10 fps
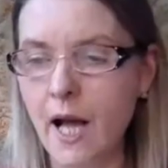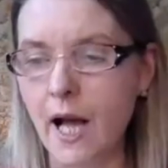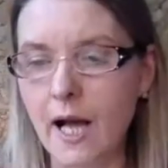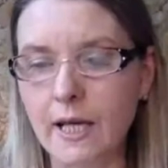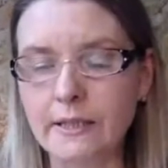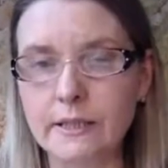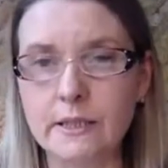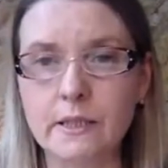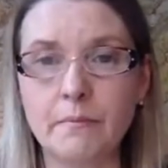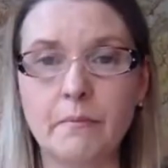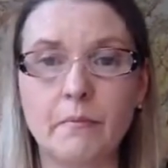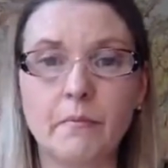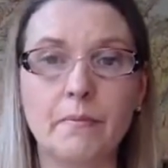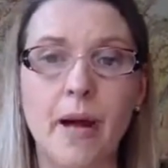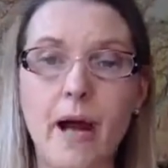And
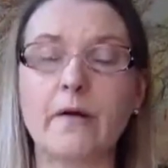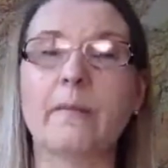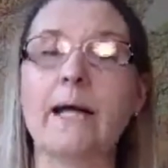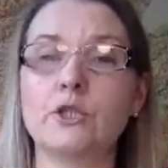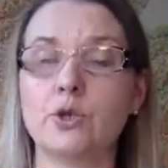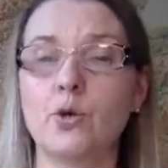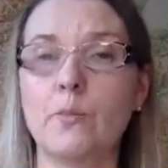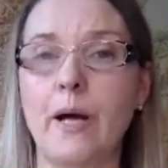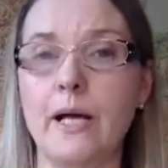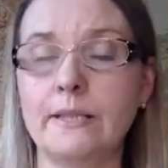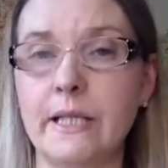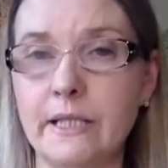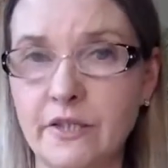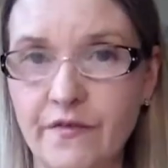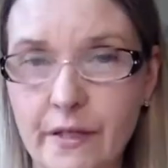part of my job as an
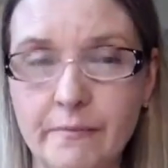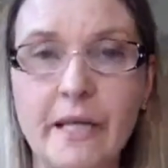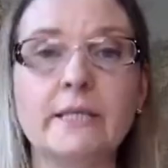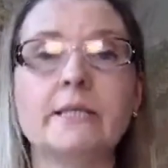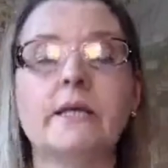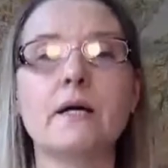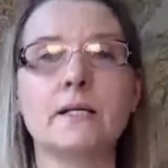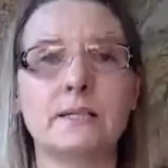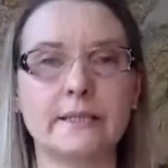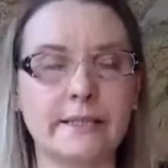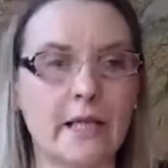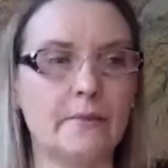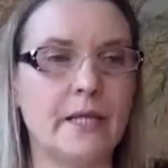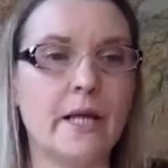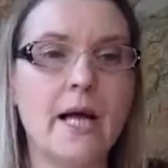interfaith minister, as a celebrant,